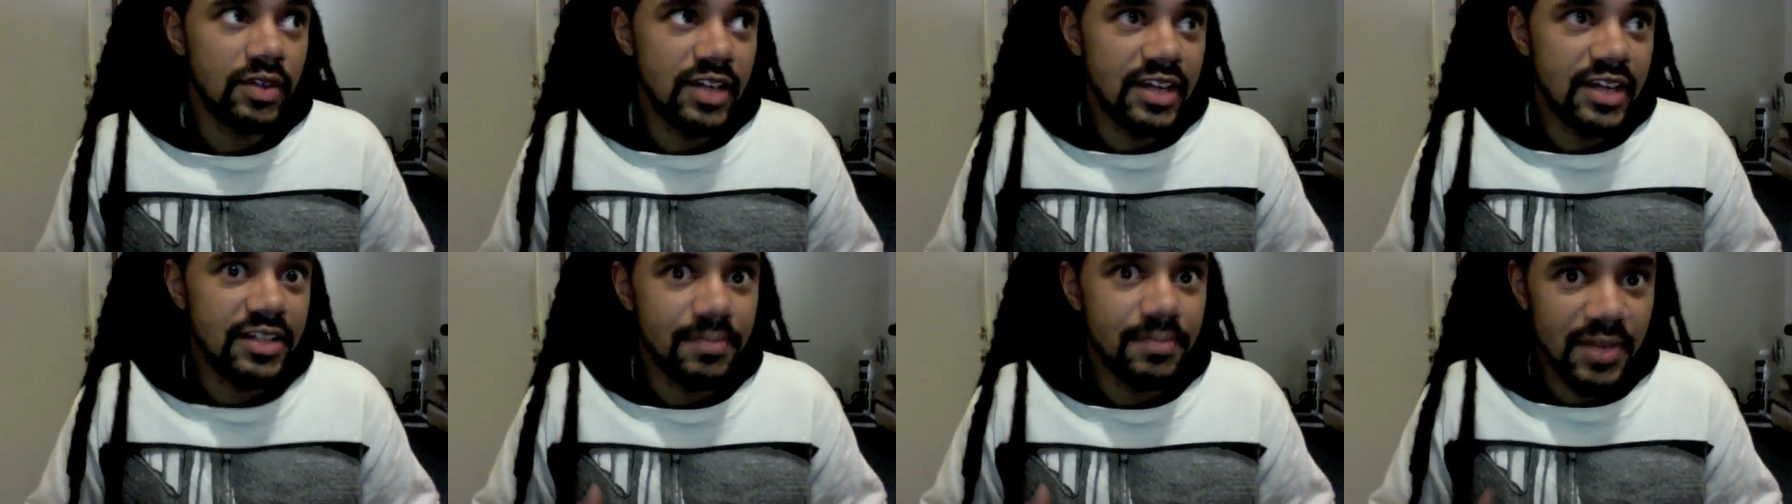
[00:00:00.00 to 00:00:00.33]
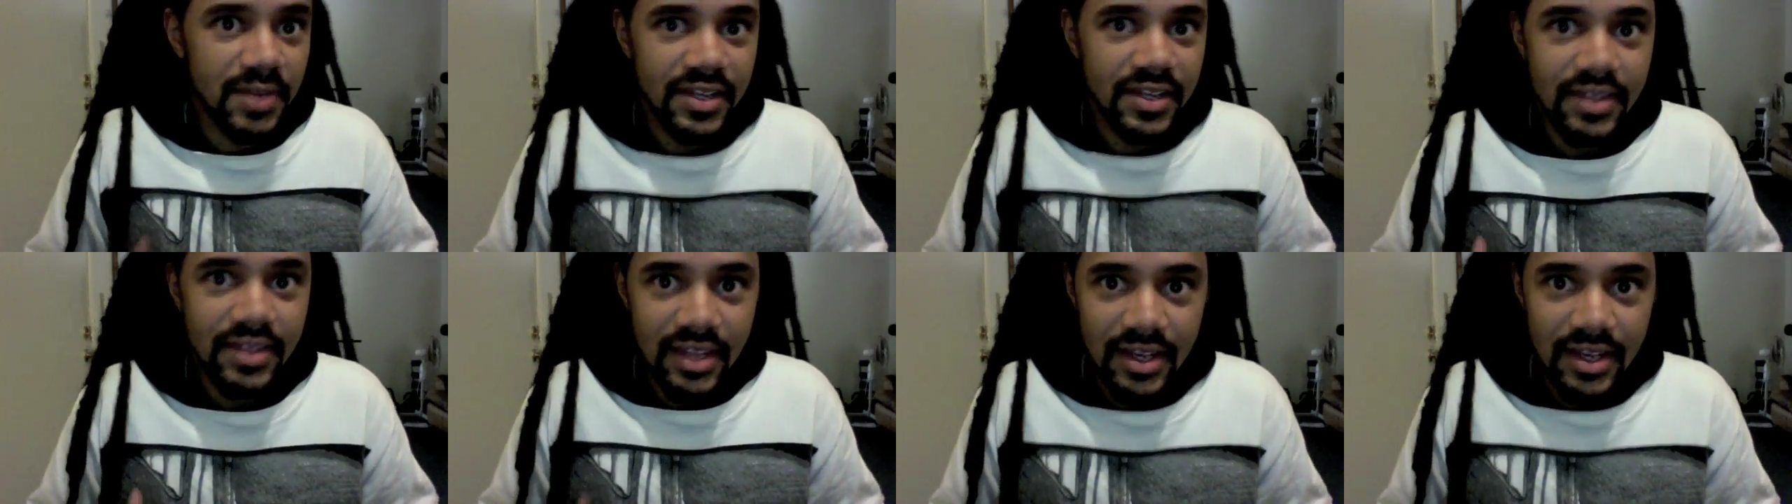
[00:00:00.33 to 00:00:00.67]

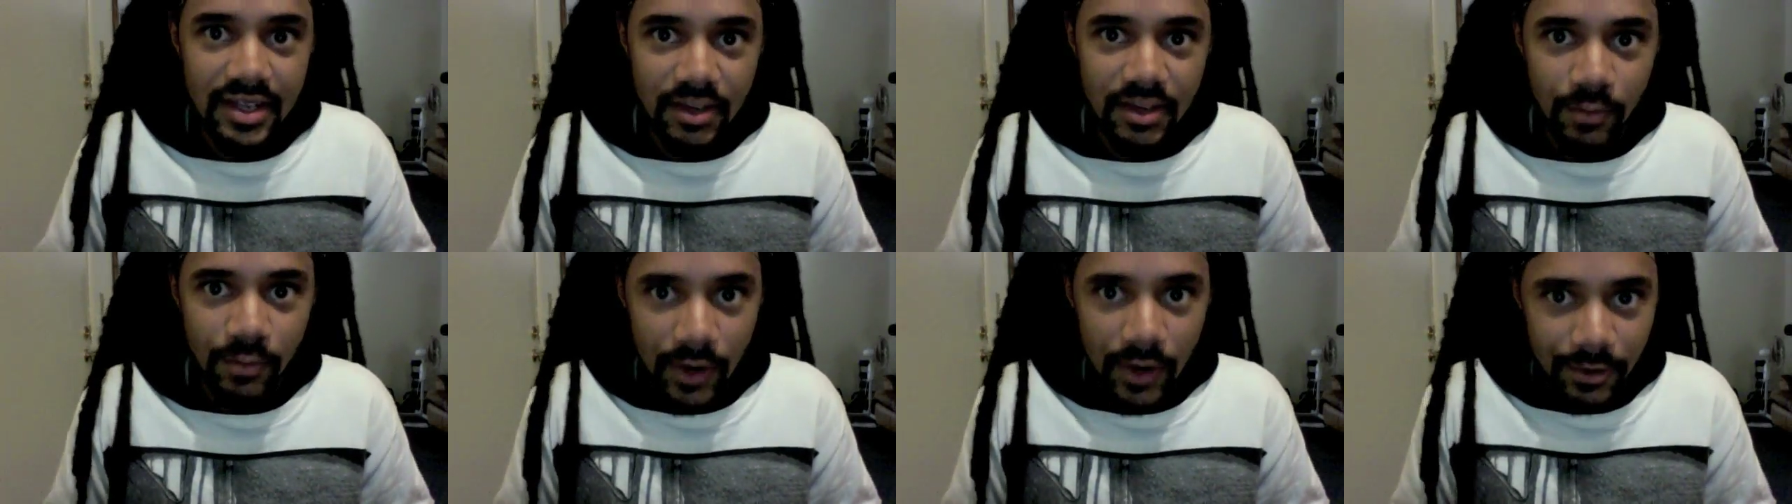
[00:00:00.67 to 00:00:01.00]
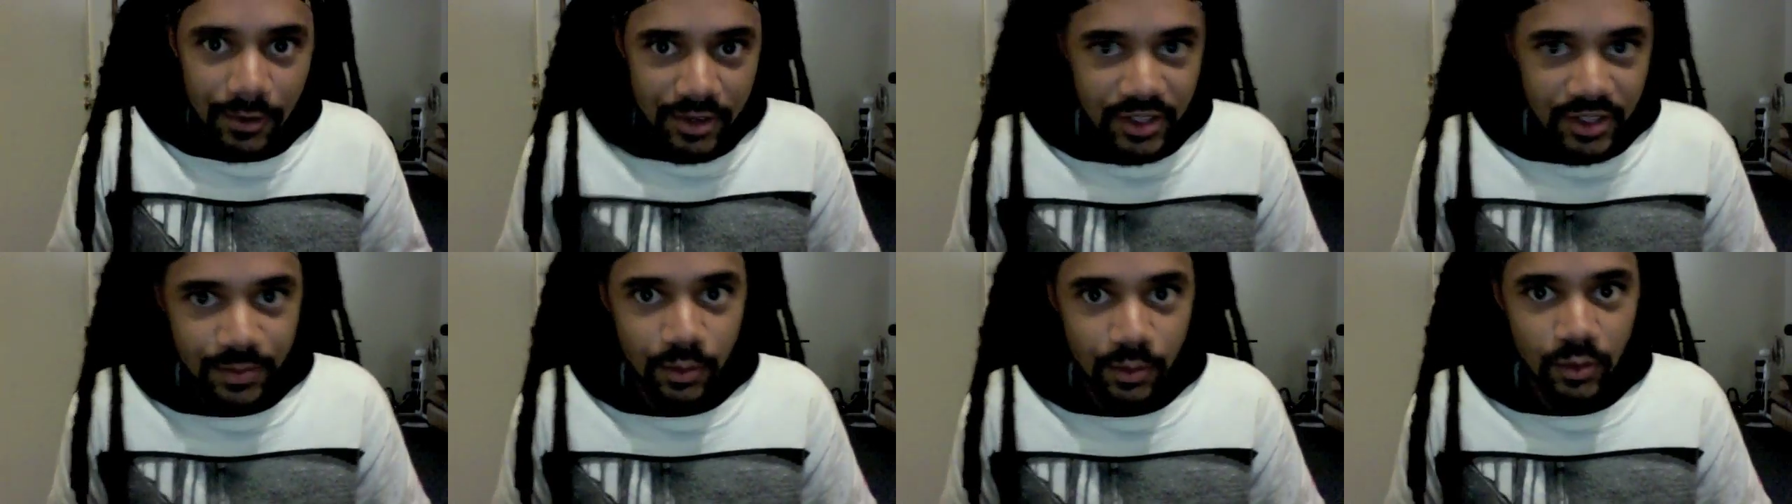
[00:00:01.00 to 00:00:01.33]
big thing in WoW
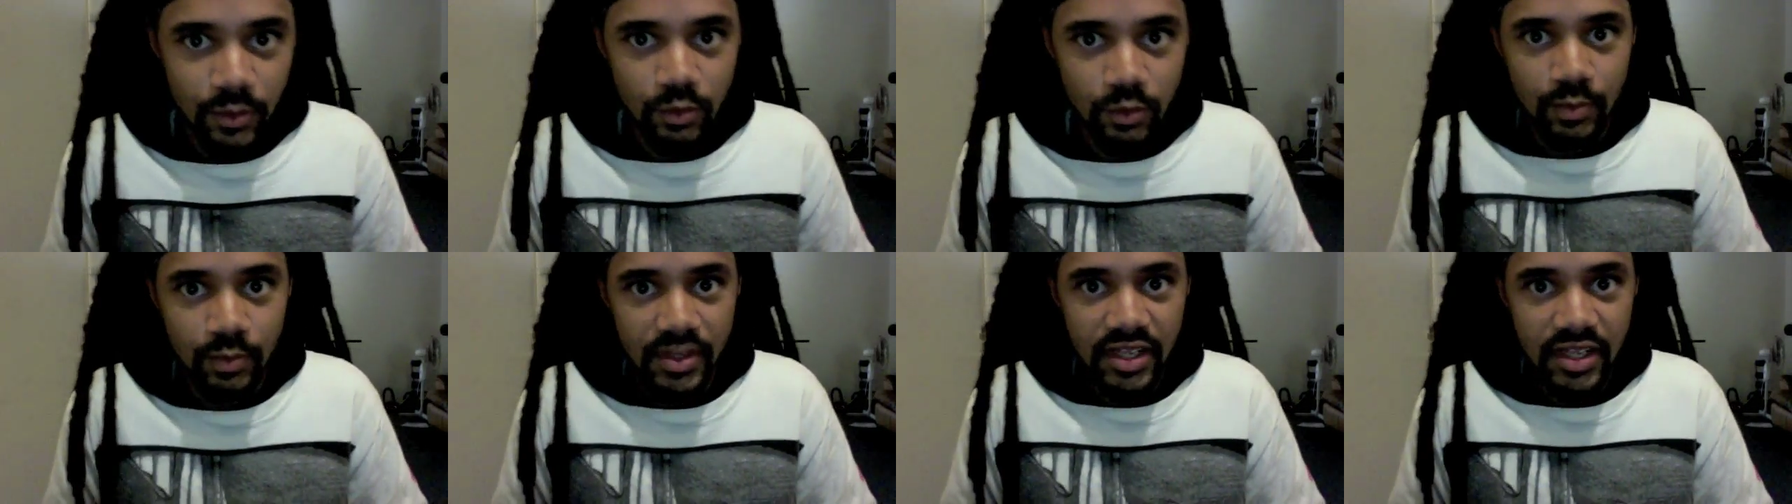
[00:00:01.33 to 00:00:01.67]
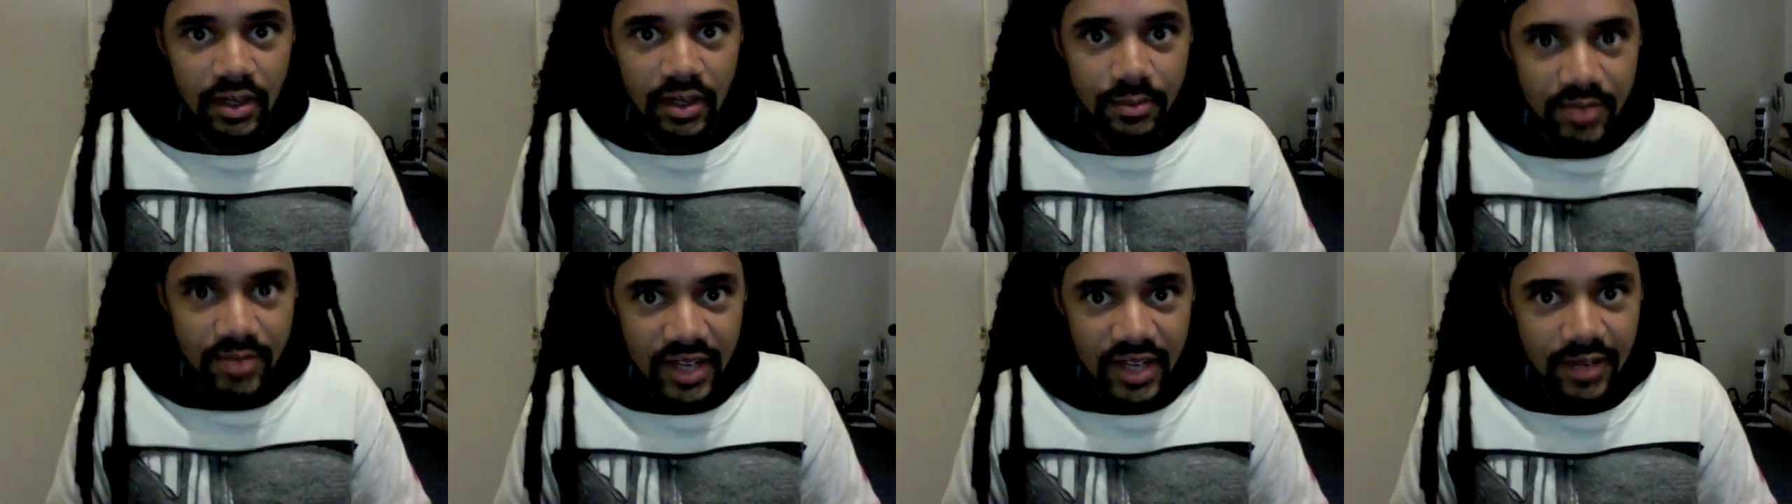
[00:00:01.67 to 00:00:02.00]
esports will be
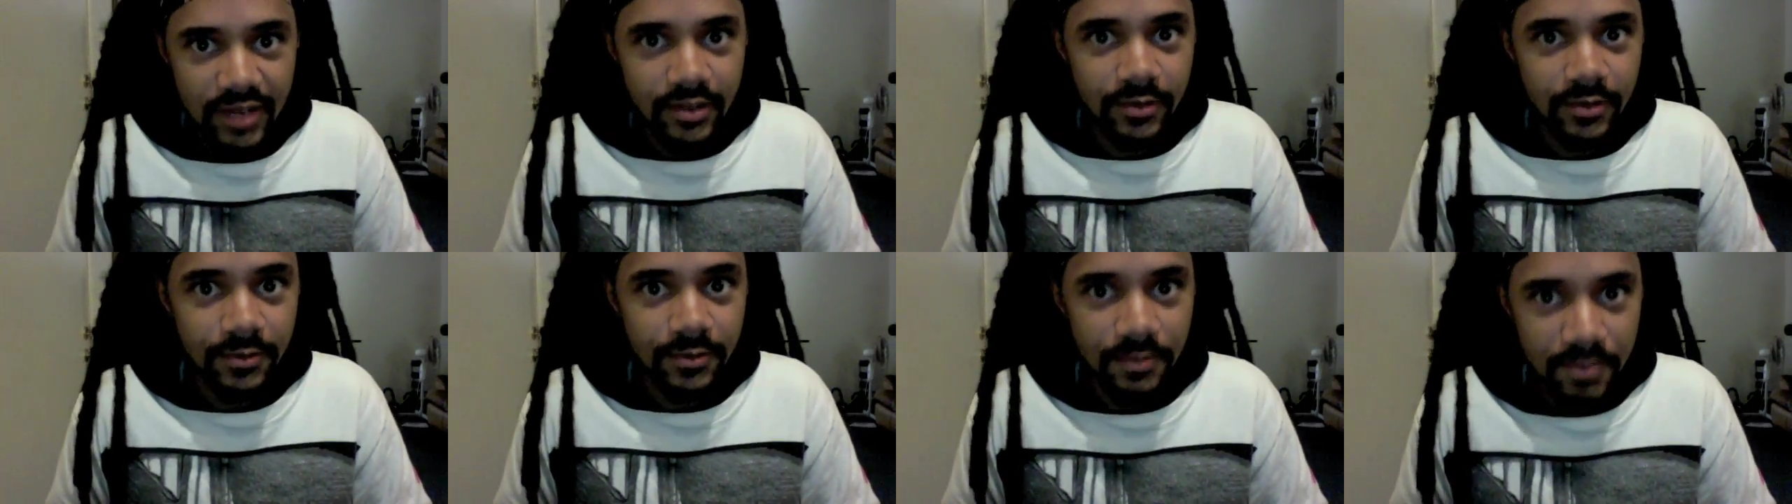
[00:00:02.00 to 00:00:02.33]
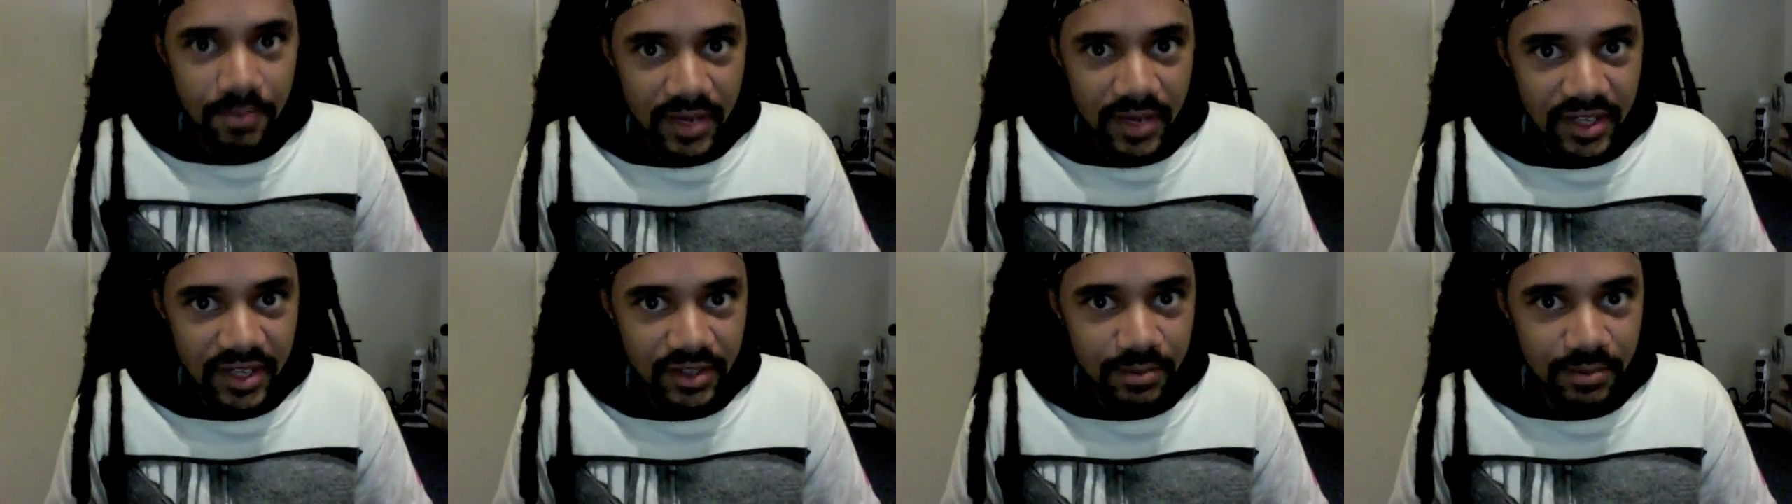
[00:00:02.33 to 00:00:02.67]

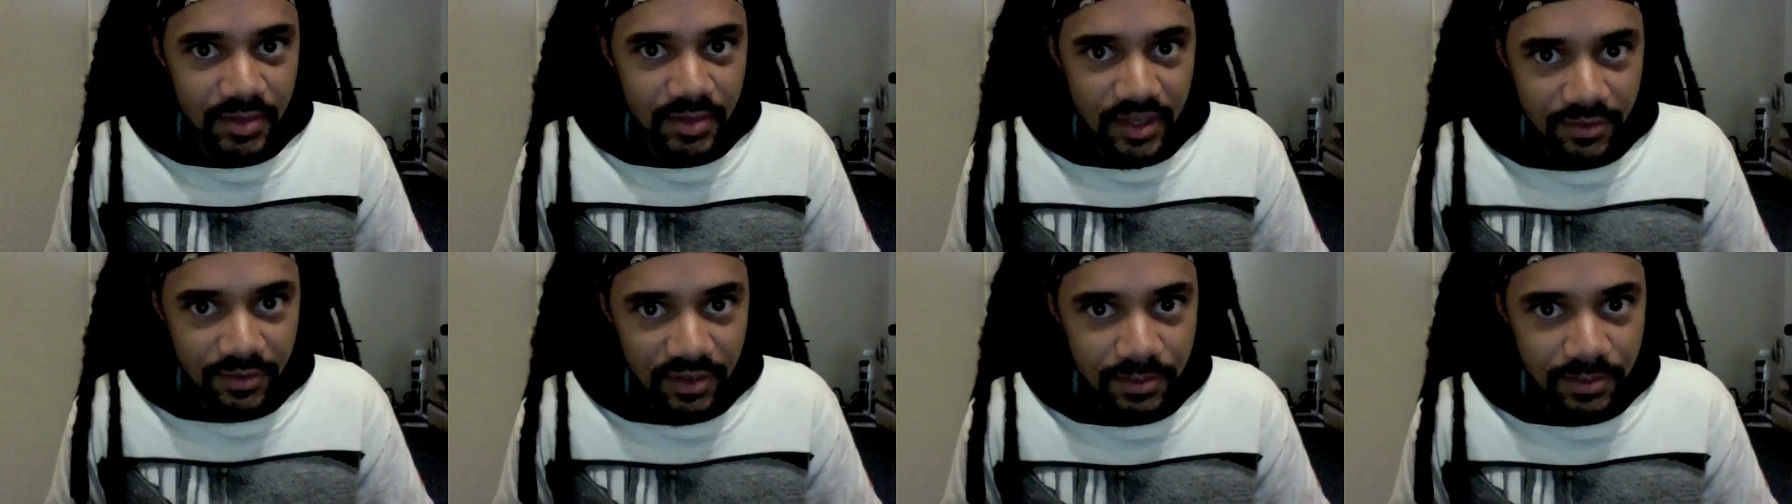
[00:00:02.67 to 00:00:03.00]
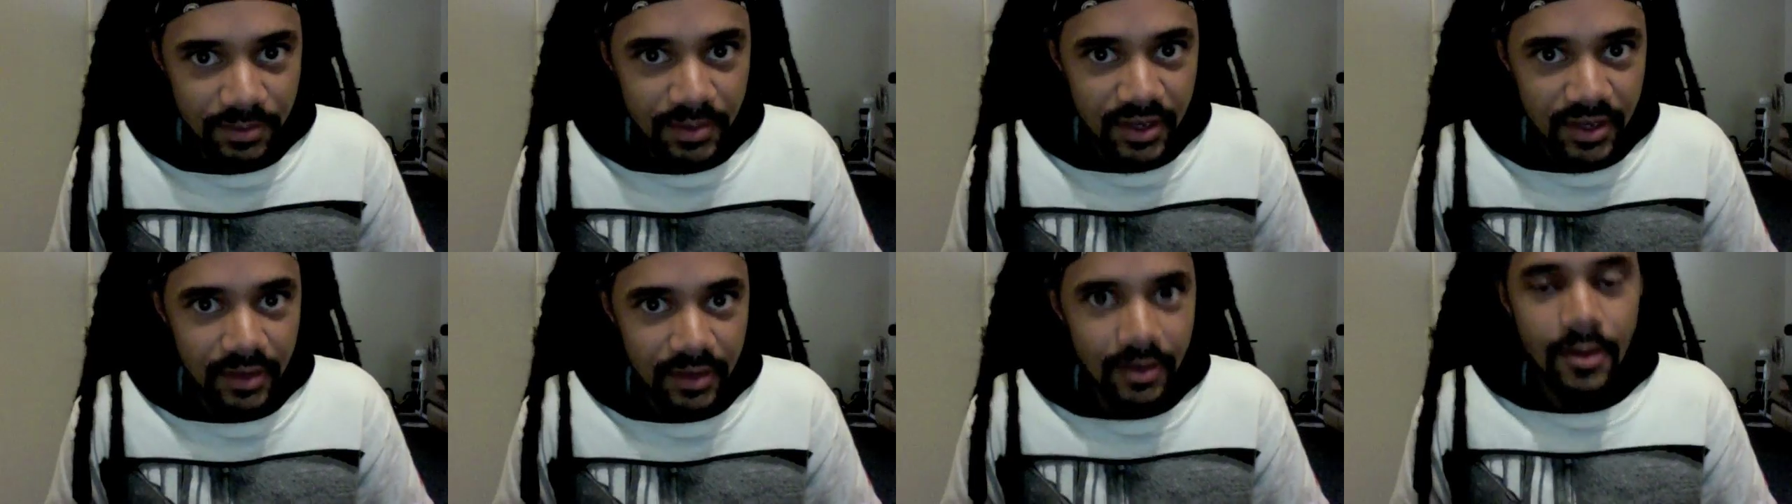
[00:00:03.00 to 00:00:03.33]
objective-based
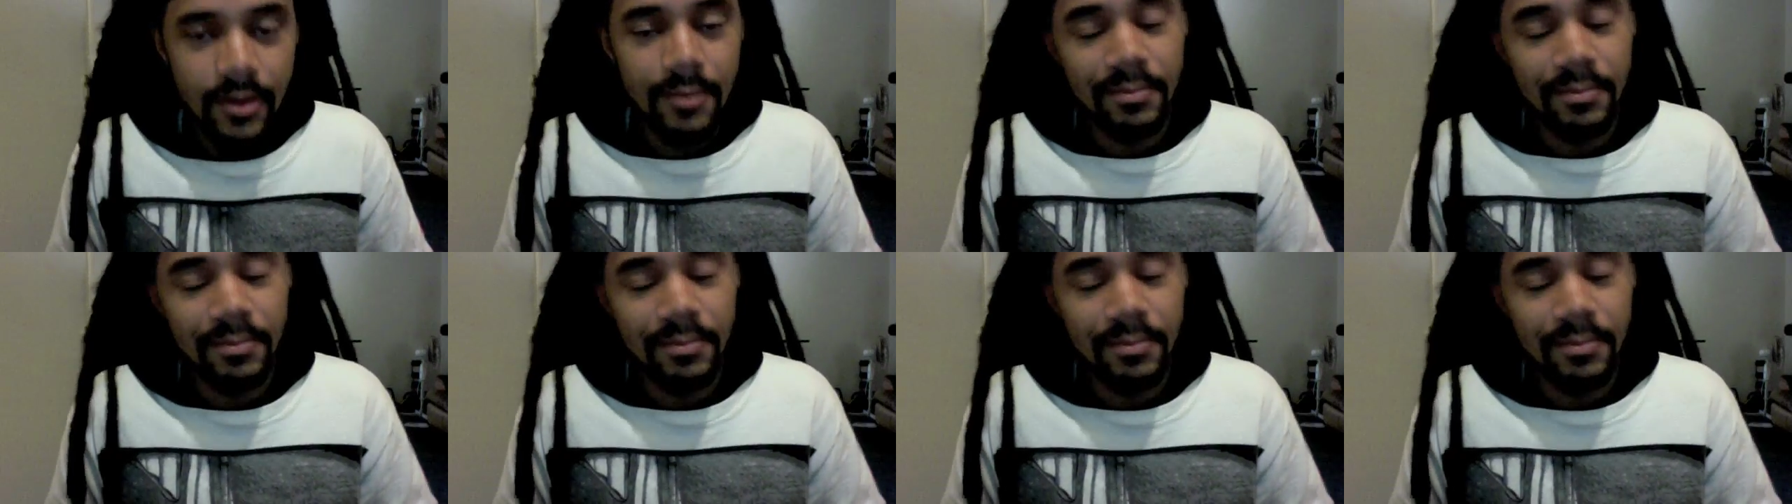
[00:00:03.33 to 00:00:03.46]
PvP.